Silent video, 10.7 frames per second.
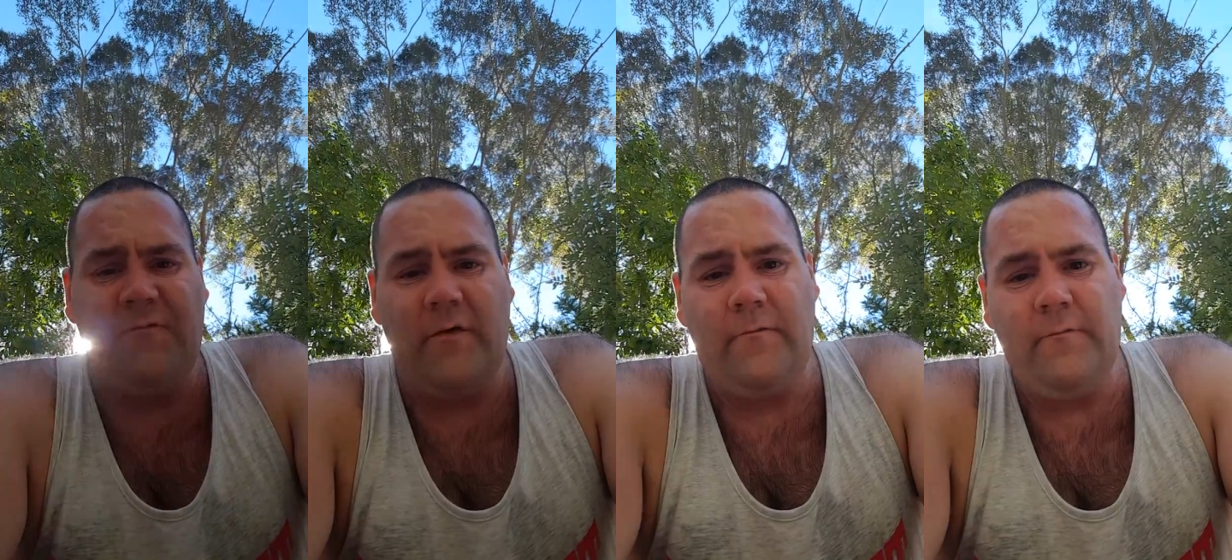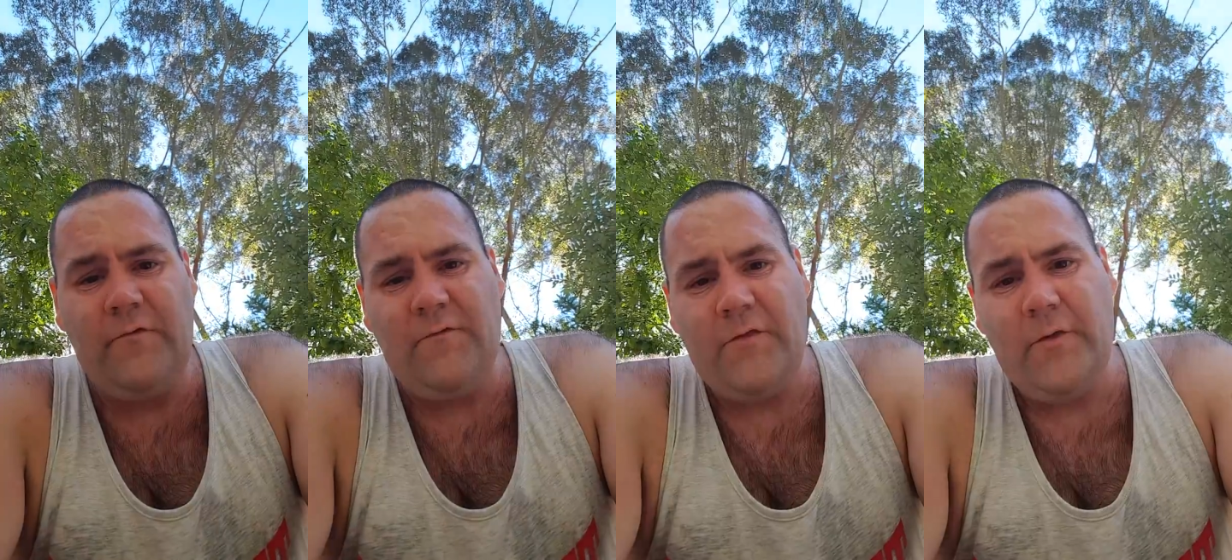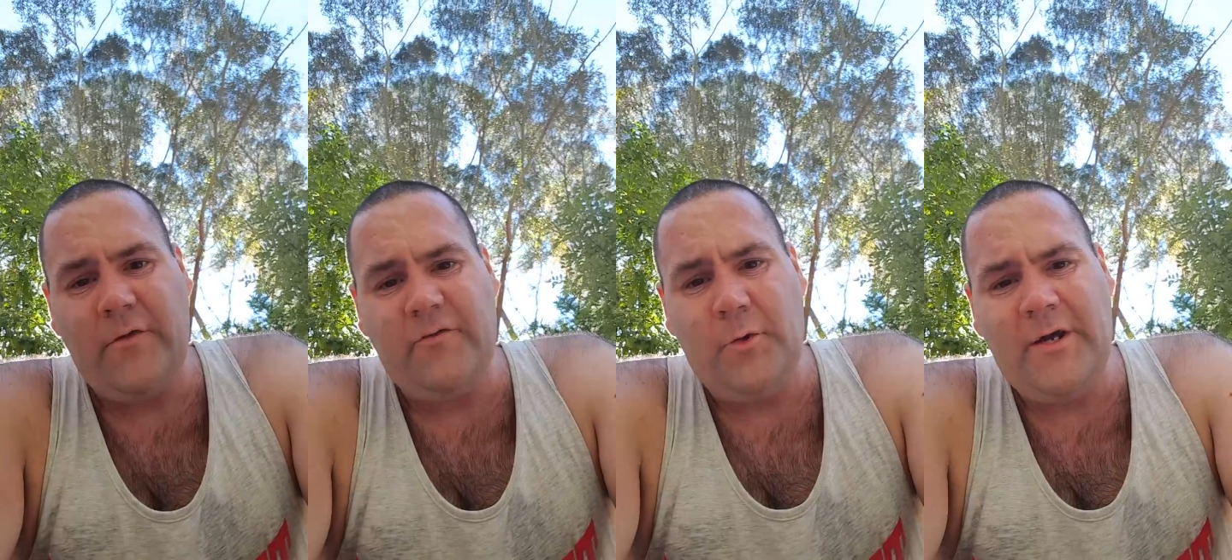food for
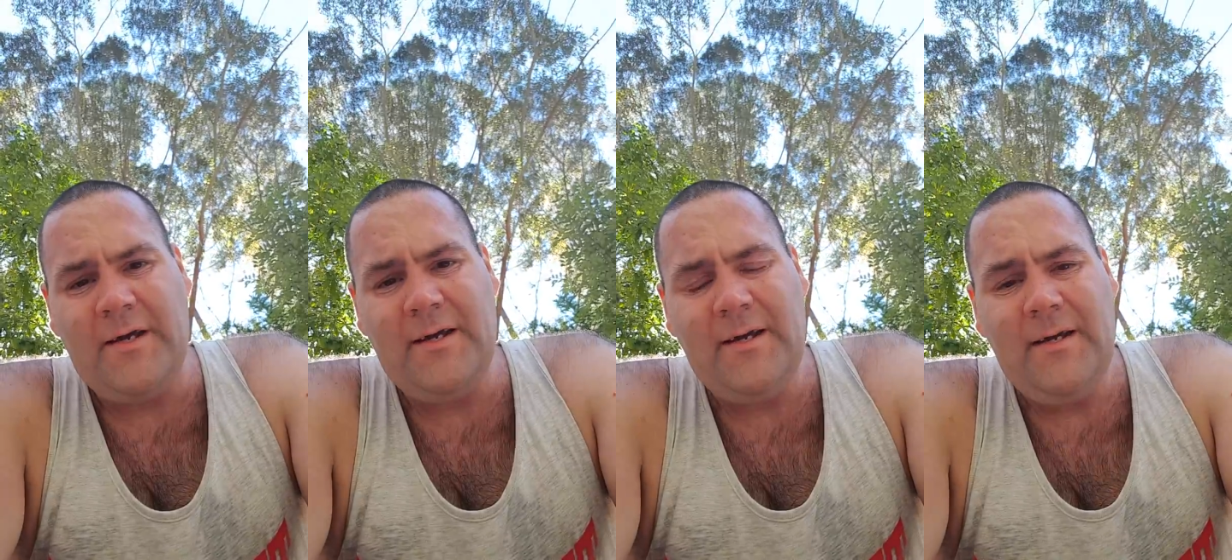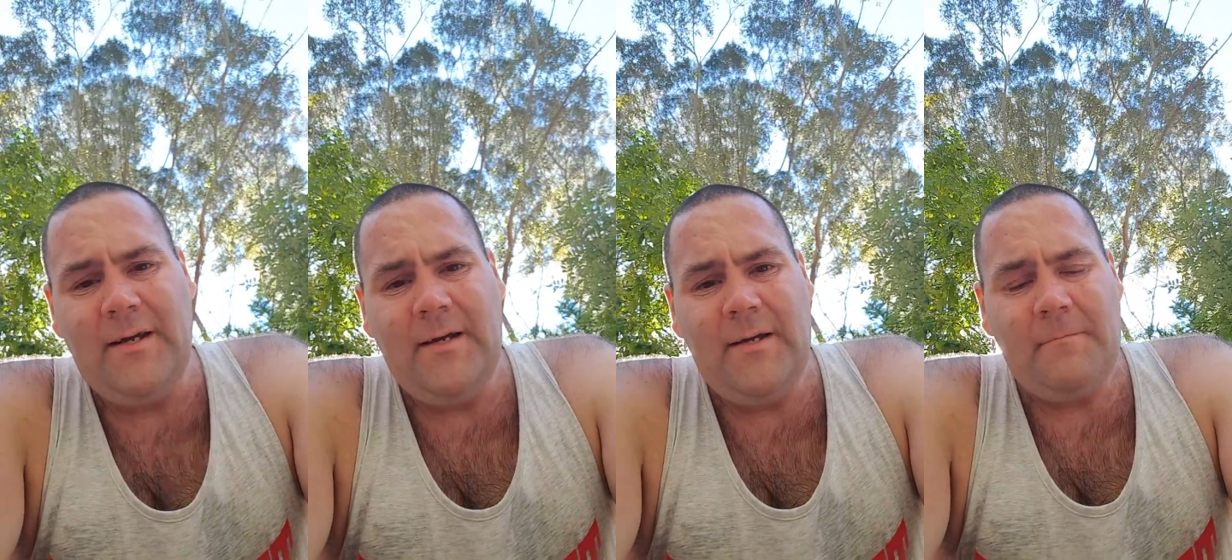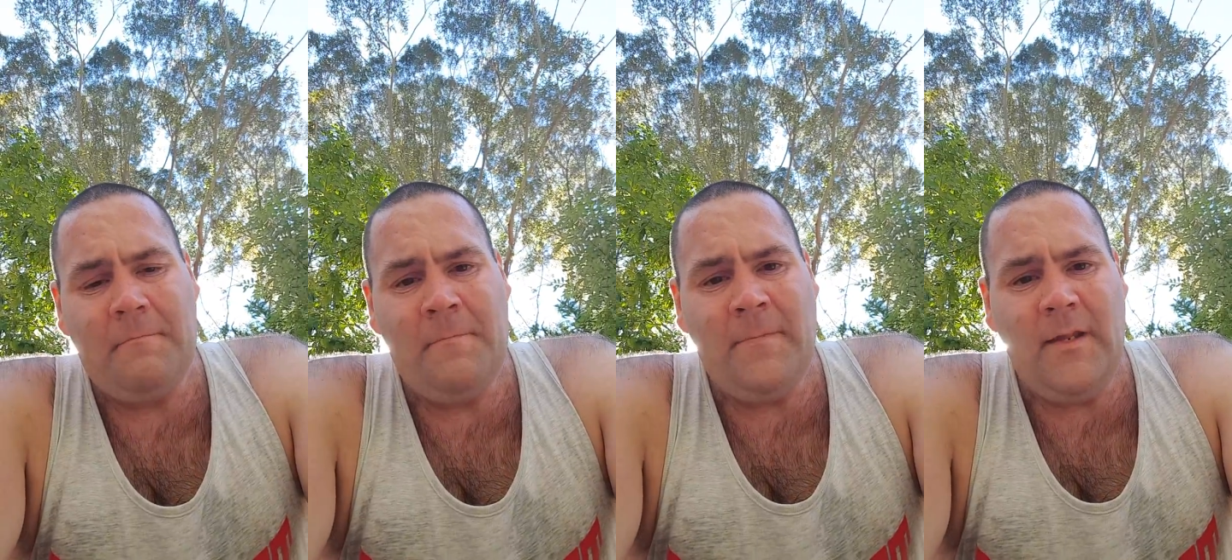thought this morning.
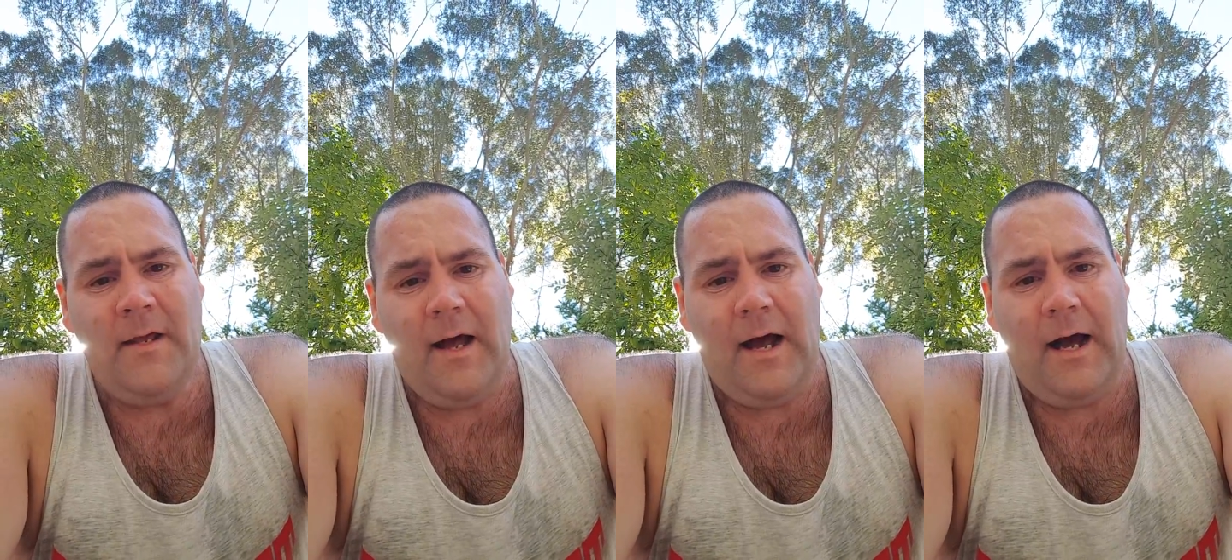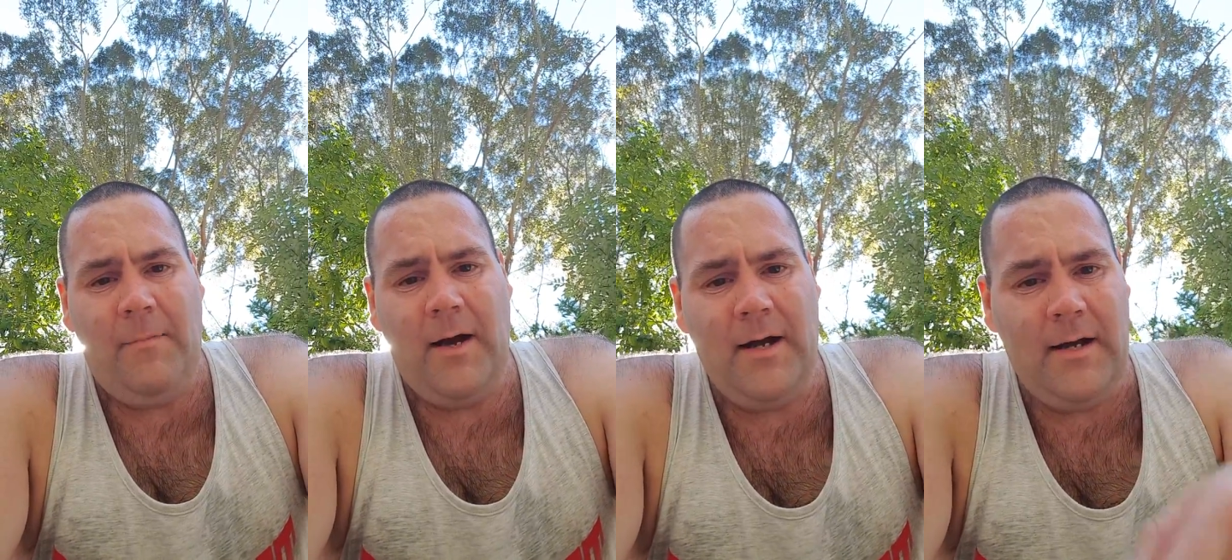I